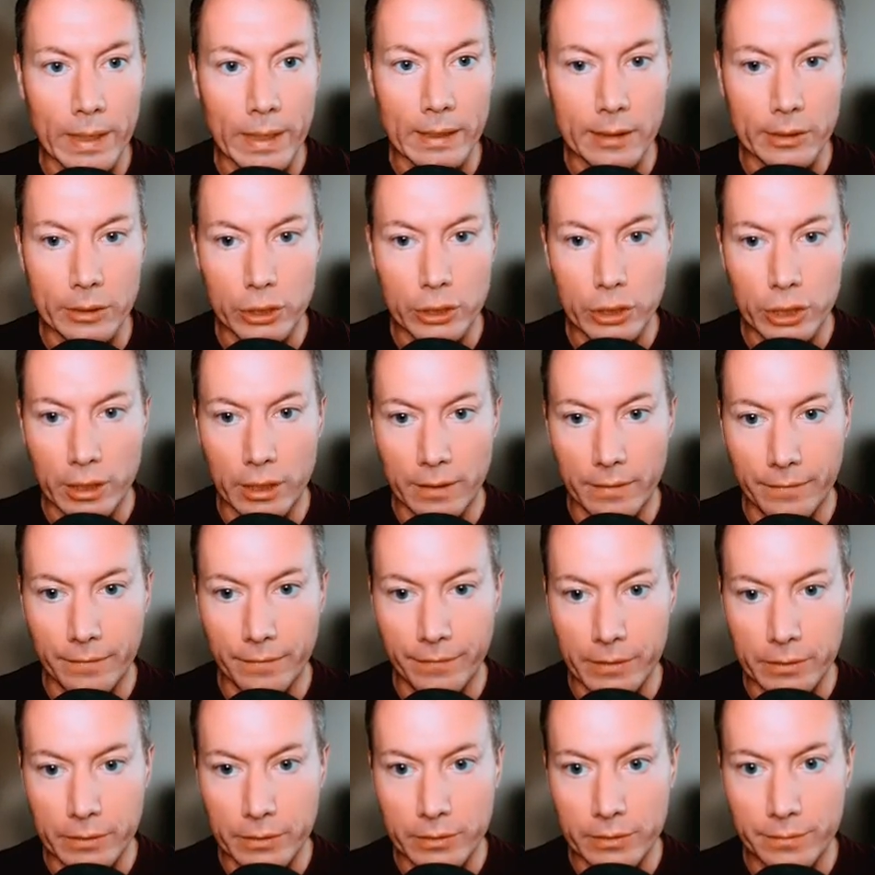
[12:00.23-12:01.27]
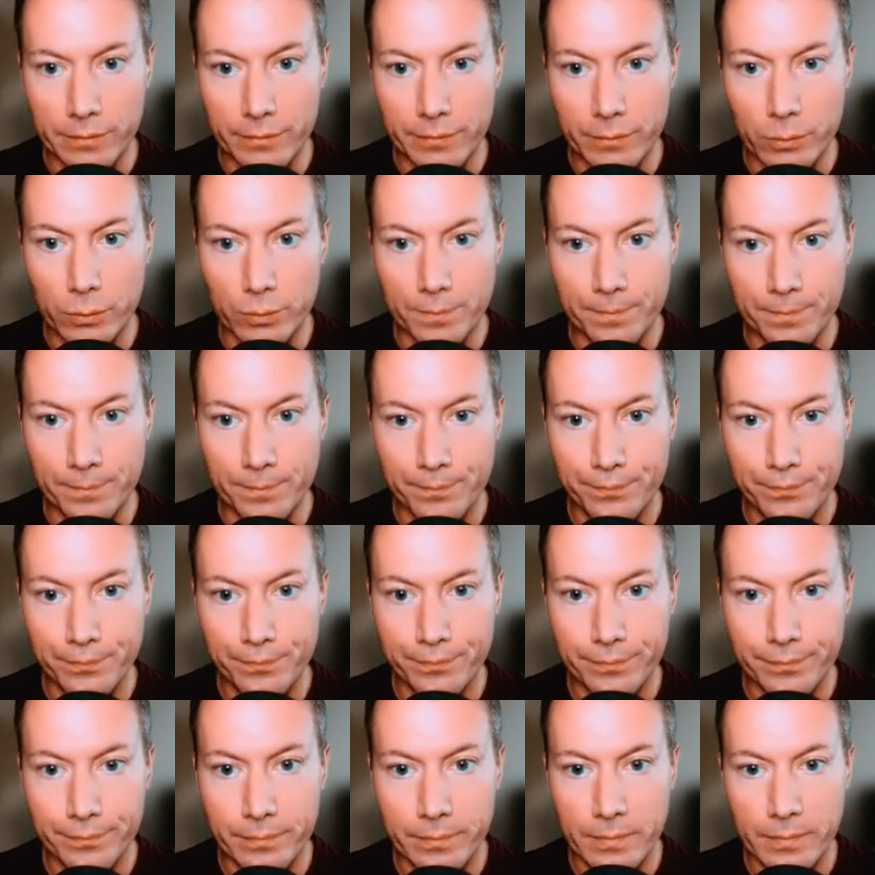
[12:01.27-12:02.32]
chart first of all.
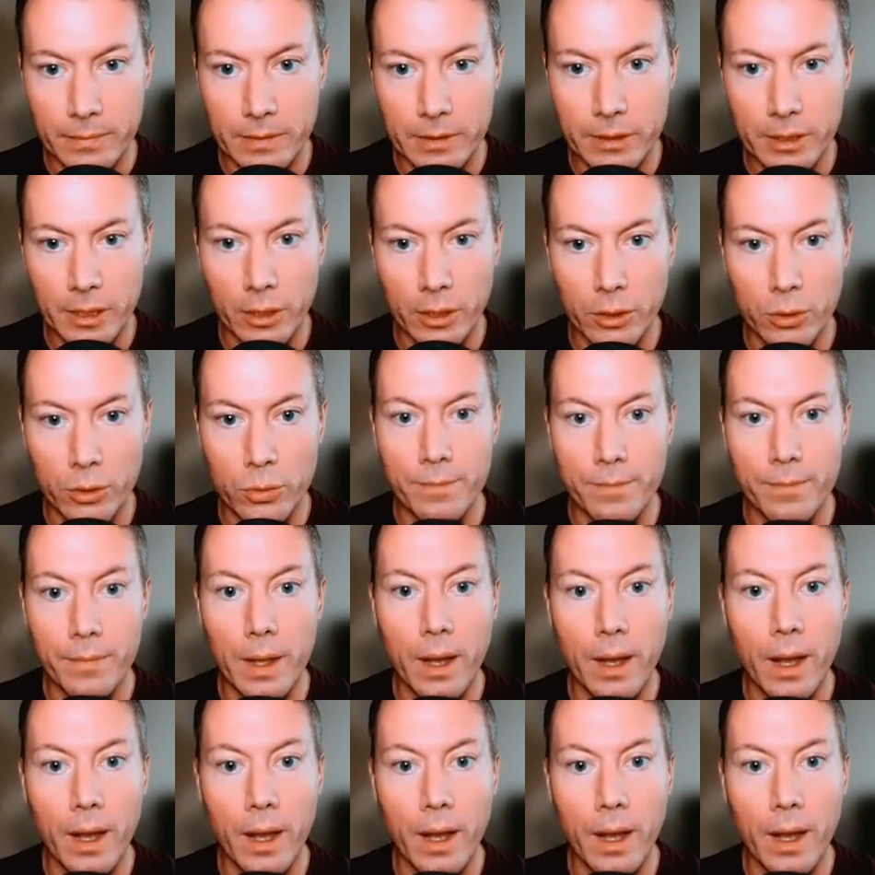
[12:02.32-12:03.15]
So